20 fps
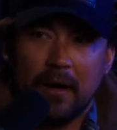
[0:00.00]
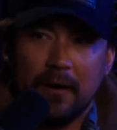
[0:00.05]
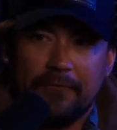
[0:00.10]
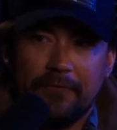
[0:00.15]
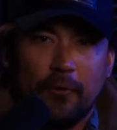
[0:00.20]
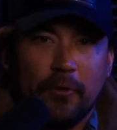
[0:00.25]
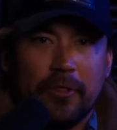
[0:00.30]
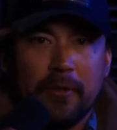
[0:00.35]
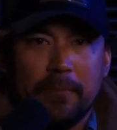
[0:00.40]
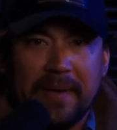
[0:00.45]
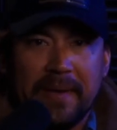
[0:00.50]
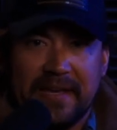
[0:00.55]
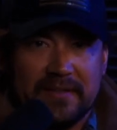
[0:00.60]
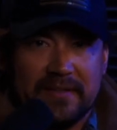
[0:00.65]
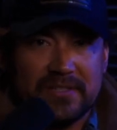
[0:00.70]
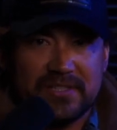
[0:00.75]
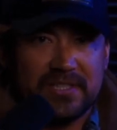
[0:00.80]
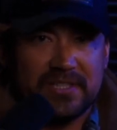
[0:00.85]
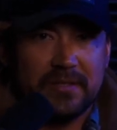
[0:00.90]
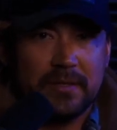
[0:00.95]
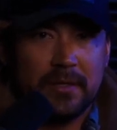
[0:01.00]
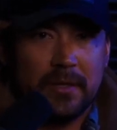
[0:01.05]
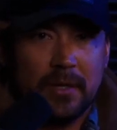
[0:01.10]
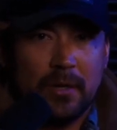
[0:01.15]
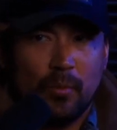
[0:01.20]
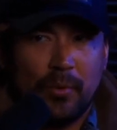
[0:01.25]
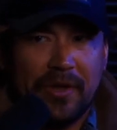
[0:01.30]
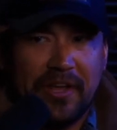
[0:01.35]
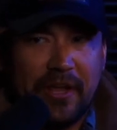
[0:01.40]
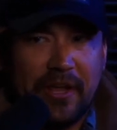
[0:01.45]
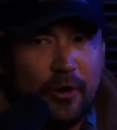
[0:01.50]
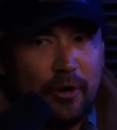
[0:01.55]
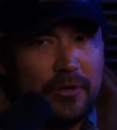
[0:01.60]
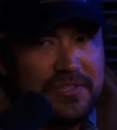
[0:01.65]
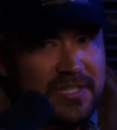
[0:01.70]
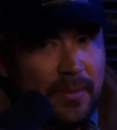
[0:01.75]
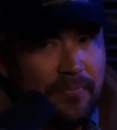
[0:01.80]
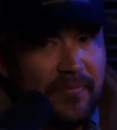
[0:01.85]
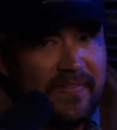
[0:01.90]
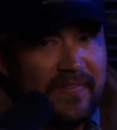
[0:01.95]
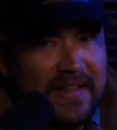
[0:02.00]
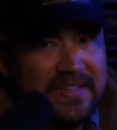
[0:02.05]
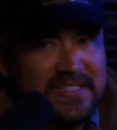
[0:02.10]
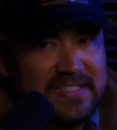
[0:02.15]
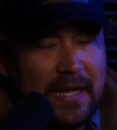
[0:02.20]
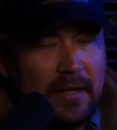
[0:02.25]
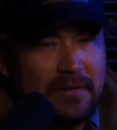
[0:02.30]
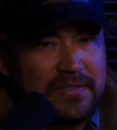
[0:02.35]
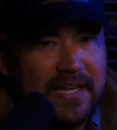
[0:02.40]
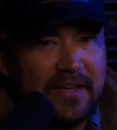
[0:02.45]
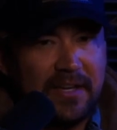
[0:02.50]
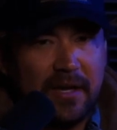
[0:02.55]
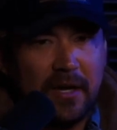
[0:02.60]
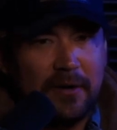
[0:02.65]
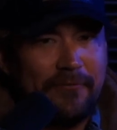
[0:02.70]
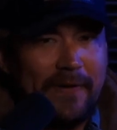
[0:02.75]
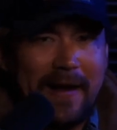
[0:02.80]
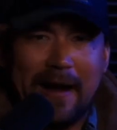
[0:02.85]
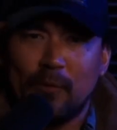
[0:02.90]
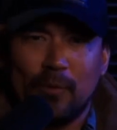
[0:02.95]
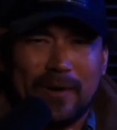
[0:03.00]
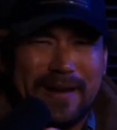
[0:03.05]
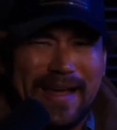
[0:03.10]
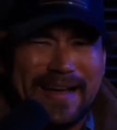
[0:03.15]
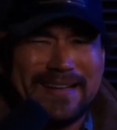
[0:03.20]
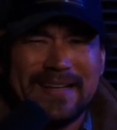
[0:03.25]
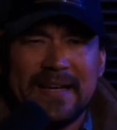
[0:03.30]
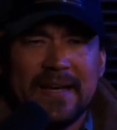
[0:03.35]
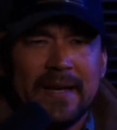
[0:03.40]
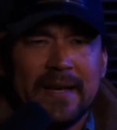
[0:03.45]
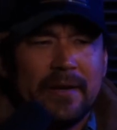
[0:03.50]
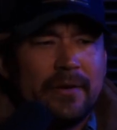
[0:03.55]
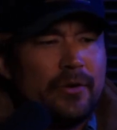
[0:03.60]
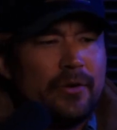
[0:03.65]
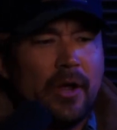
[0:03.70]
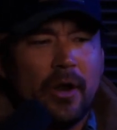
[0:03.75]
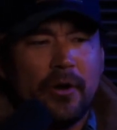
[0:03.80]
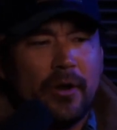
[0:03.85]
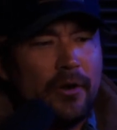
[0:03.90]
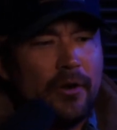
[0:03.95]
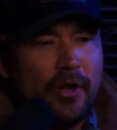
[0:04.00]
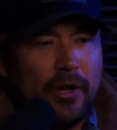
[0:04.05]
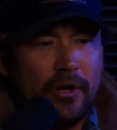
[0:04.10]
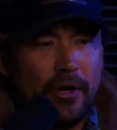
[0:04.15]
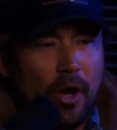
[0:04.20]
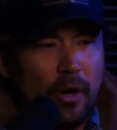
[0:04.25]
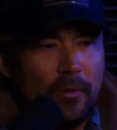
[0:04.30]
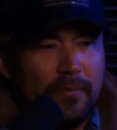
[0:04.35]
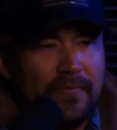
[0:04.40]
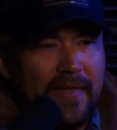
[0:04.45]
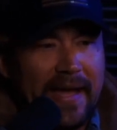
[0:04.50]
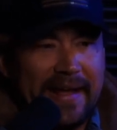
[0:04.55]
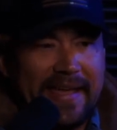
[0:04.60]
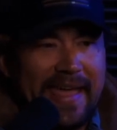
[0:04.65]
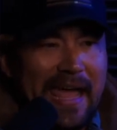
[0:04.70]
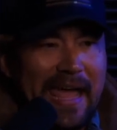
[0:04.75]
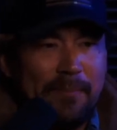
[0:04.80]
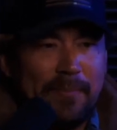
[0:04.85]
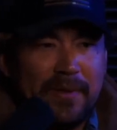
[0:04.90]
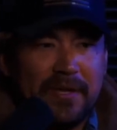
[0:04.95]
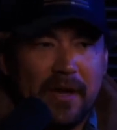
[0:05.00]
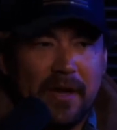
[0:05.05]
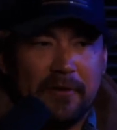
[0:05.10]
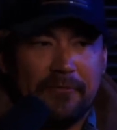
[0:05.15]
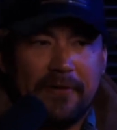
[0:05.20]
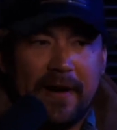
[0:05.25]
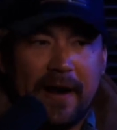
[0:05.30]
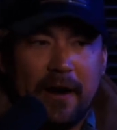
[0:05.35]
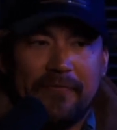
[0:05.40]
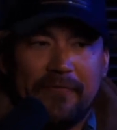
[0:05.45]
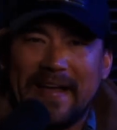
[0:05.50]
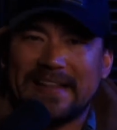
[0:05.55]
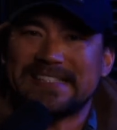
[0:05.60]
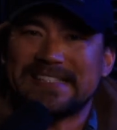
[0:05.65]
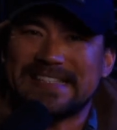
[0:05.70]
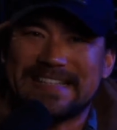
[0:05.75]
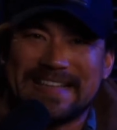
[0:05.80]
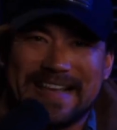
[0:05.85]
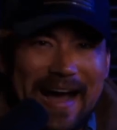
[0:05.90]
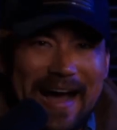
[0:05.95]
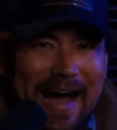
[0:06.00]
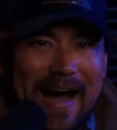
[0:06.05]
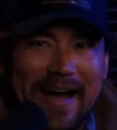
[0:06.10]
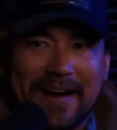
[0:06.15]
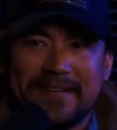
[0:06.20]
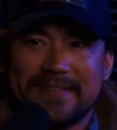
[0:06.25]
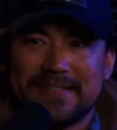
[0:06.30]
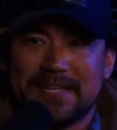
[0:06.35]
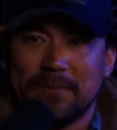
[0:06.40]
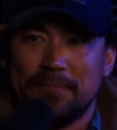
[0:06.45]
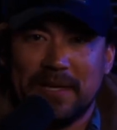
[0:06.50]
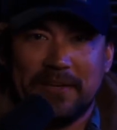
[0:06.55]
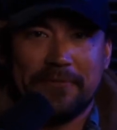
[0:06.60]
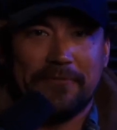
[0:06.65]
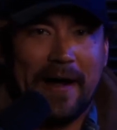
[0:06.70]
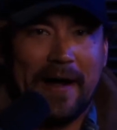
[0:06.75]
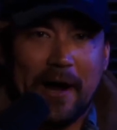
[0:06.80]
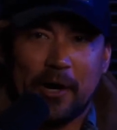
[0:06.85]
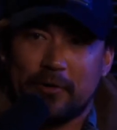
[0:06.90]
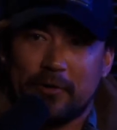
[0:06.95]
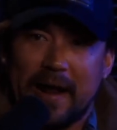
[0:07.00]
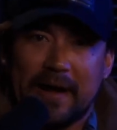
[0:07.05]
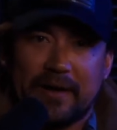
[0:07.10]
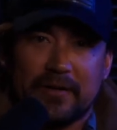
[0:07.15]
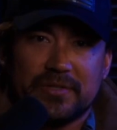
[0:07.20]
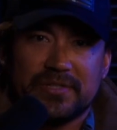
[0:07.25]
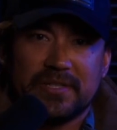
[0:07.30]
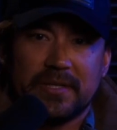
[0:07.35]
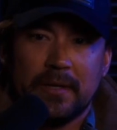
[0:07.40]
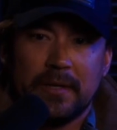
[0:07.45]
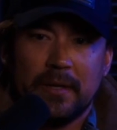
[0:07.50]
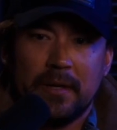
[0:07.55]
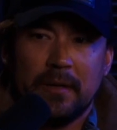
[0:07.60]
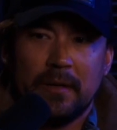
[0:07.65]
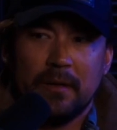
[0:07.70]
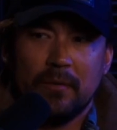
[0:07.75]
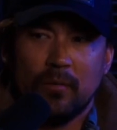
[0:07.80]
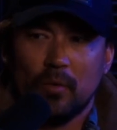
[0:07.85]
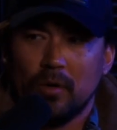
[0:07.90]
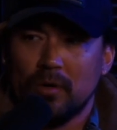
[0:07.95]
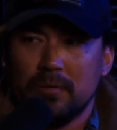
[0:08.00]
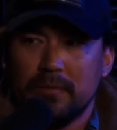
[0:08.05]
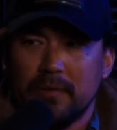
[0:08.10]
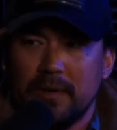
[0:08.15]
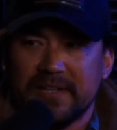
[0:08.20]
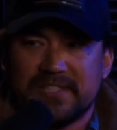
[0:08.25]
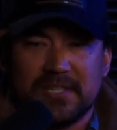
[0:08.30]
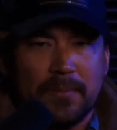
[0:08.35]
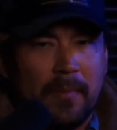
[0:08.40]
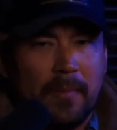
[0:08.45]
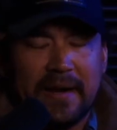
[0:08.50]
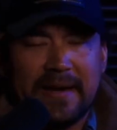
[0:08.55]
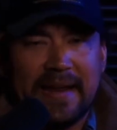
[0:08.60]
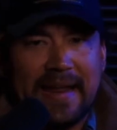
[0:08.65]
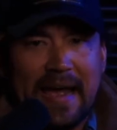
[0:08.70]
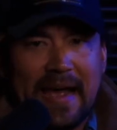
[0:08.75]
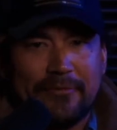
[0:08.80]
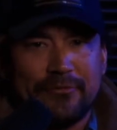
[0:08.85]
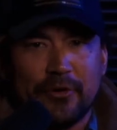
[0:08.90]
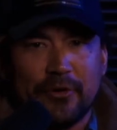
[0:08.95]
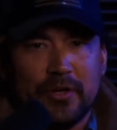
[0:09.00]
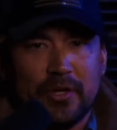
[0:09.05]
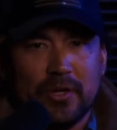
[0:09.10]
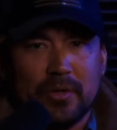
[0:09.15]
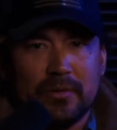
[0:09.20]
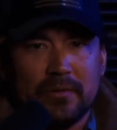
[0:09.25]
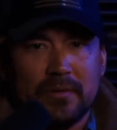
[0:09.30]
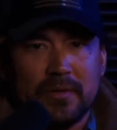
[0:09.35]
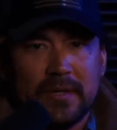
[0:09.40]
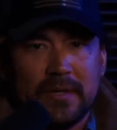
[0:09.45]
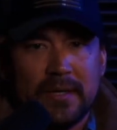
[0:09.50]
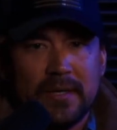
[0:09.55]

for the means. We hear something that sounds like gunfire and we're like, no, that can't be gunfire. That's got to be firecrackers. Well, it's a Monday afternoon